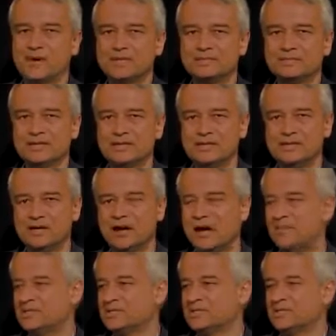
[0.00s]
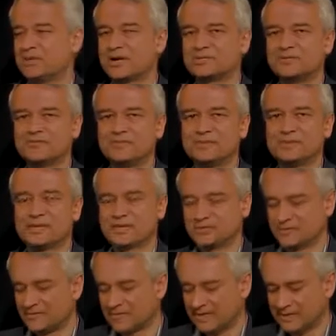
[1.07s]
points in the opposite direction from the
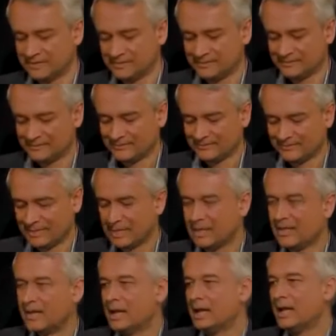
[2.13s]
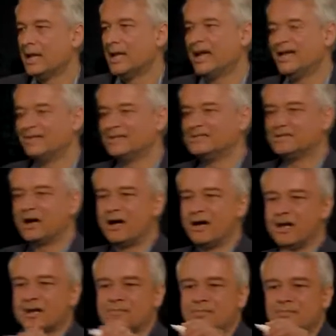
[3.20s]
electric field. And the
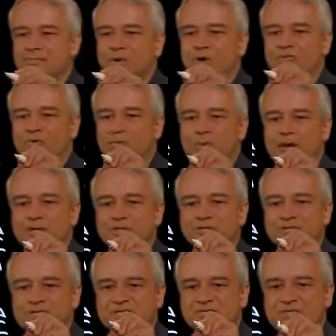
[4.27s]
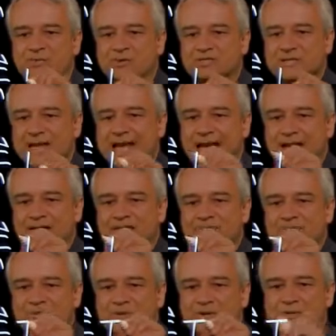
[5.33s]
time over which this force
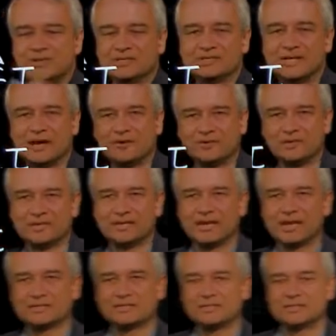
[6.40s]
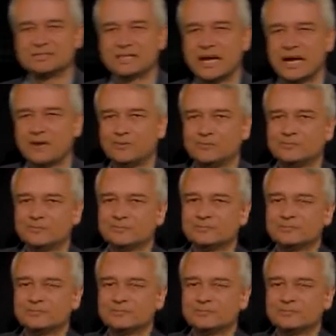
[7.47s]
acts between one scattering and the next is tau.